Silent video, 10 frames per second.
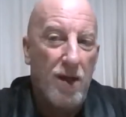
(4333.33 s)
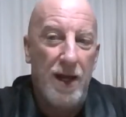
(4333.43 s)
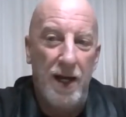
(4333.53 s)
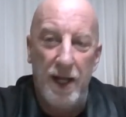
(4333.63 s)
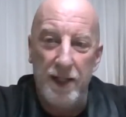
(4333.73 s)

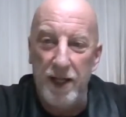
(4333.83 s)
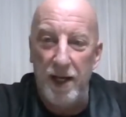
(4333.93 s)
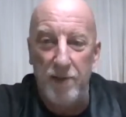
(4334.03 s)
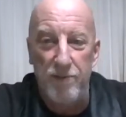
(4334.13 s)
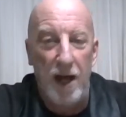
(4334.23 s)
and
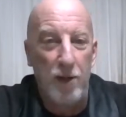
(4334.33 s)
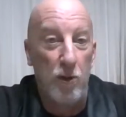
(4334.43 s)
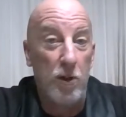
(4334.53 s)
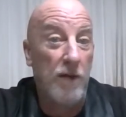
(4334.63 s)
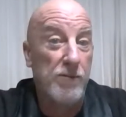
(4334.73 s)

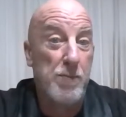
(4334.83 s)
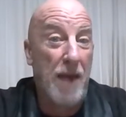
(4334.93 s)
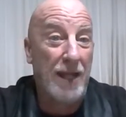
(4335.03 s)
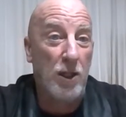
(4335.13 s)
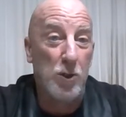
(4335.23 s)
Viral loves
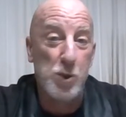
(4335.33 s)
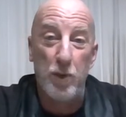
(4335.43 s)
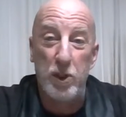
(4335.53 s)
mangoes,